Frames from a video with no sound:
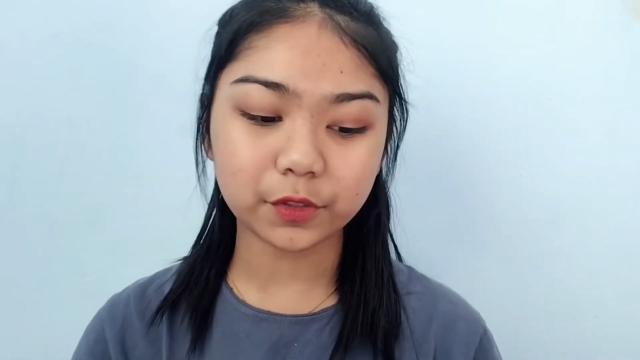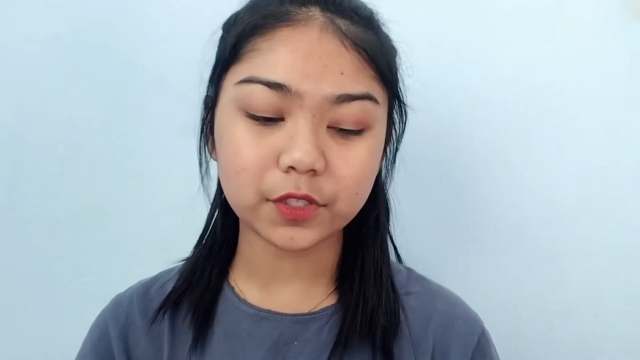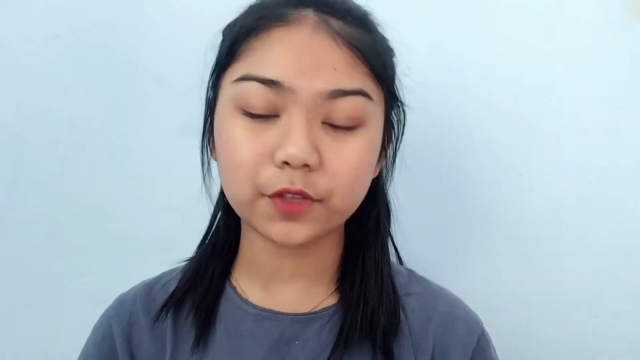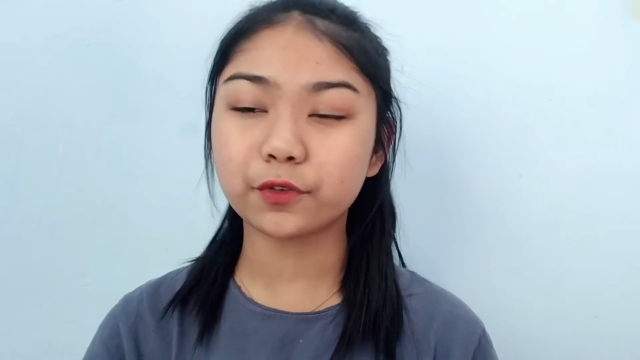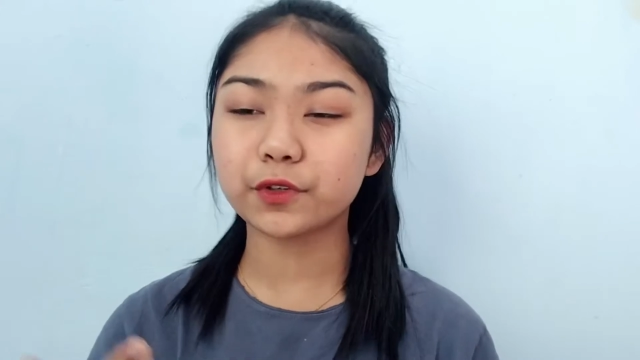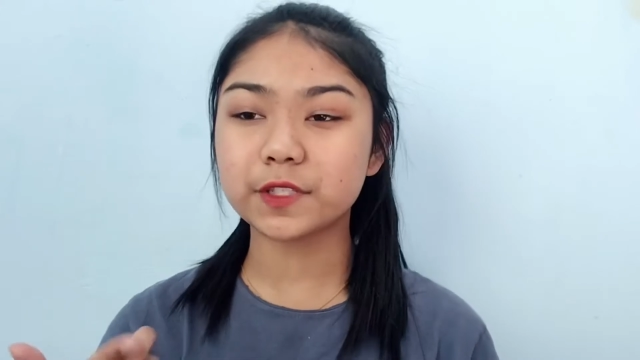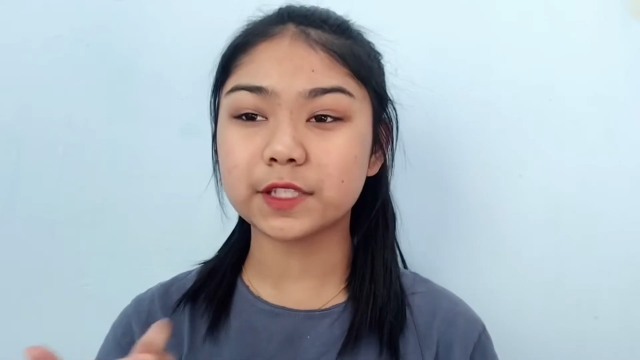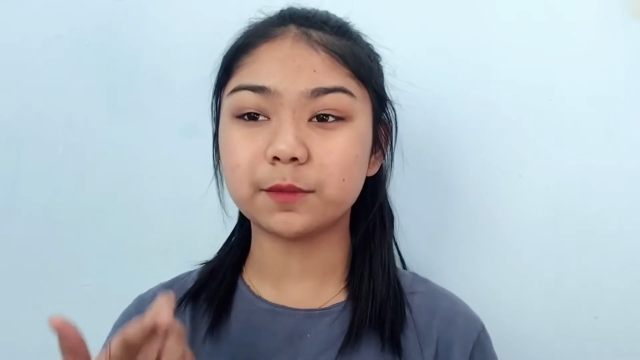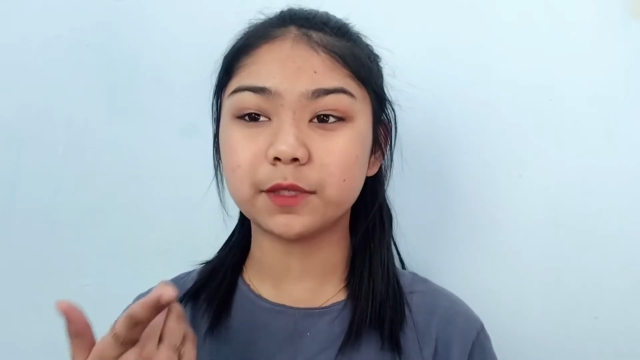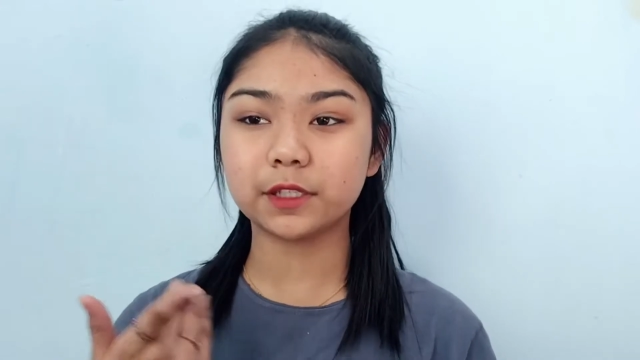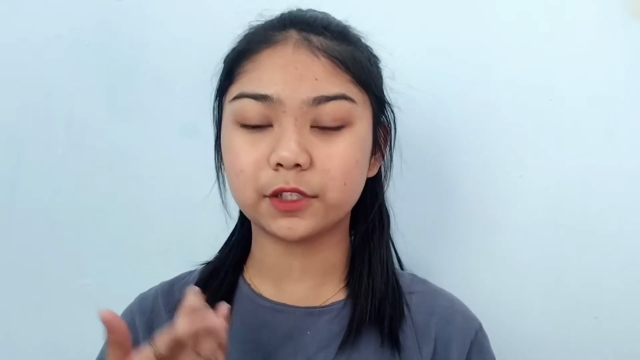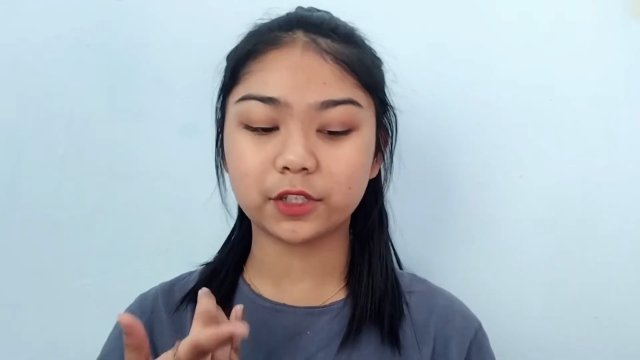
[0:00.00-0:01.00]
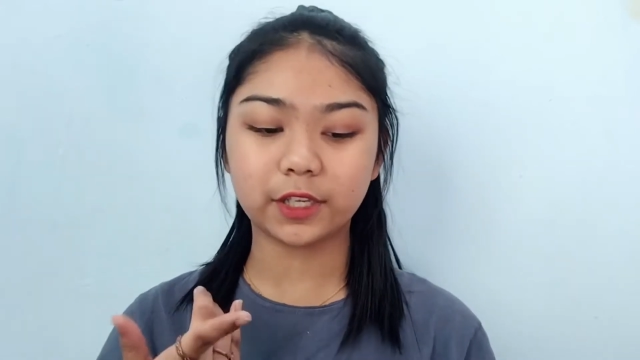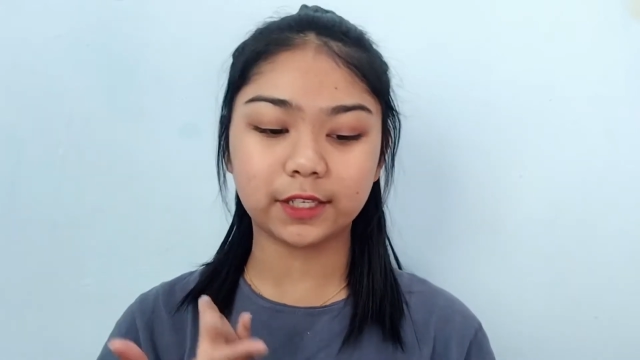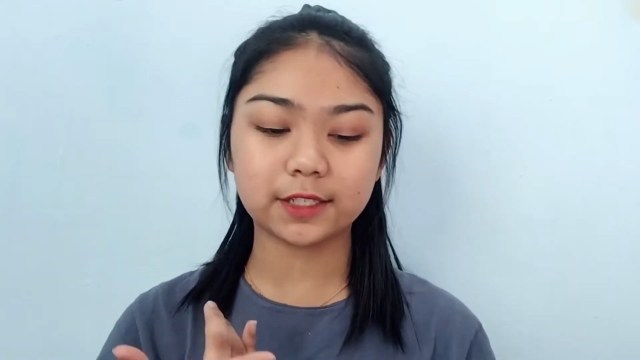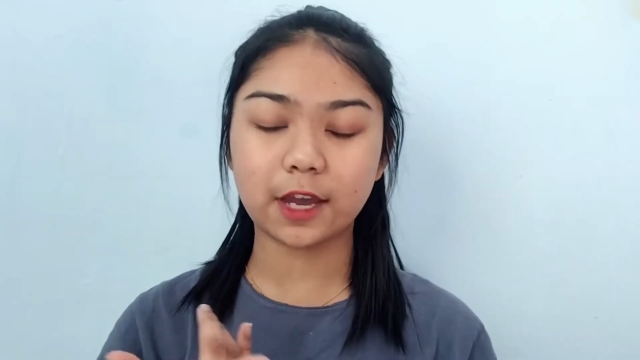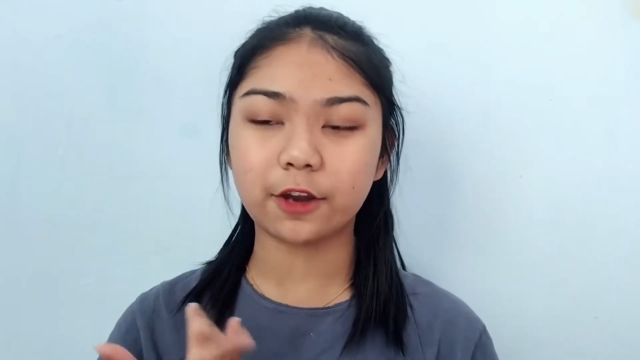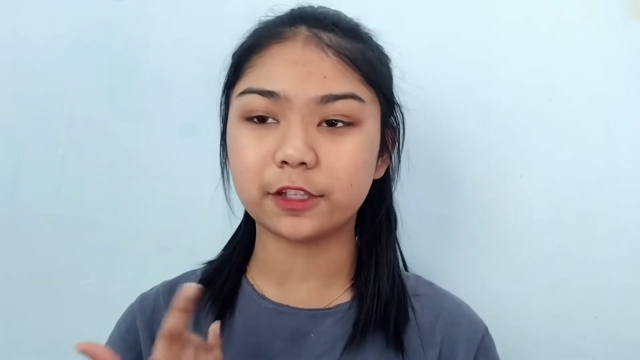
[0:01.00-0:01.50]
so if you see me looking
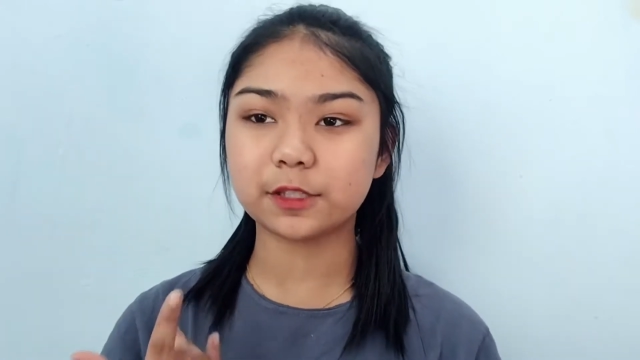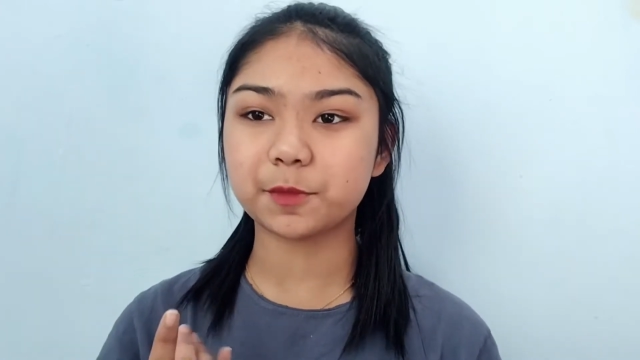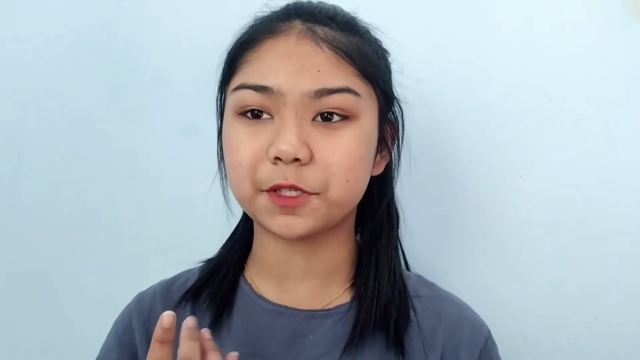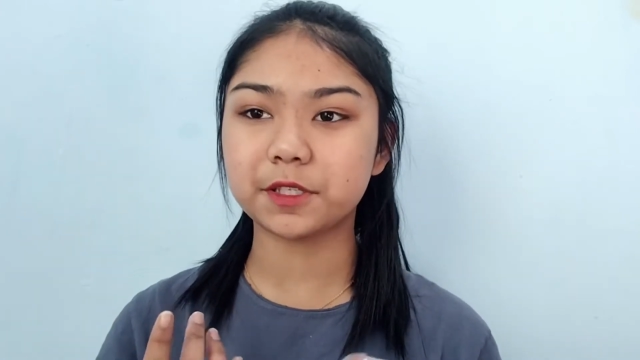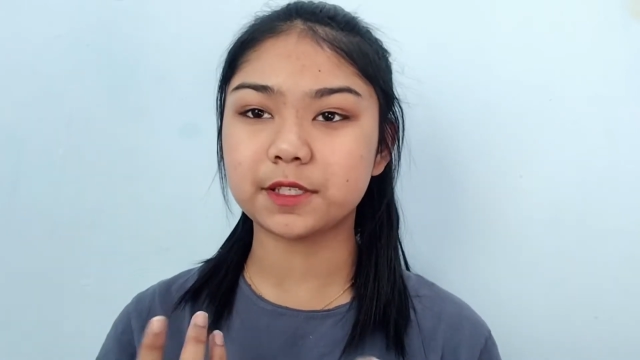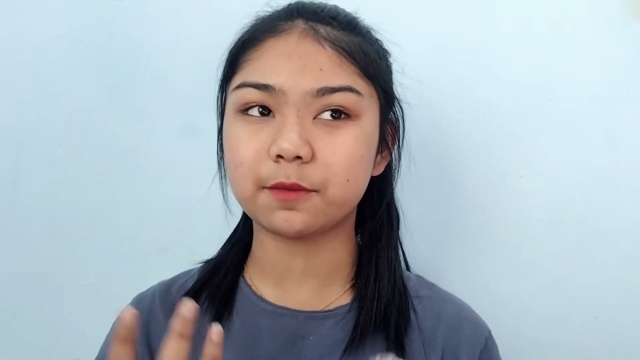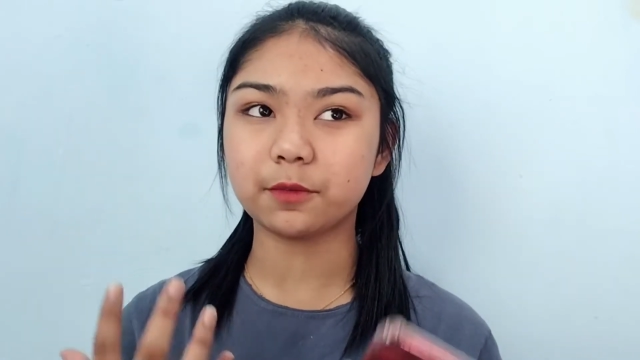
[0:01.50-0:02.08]
down, it's because I'm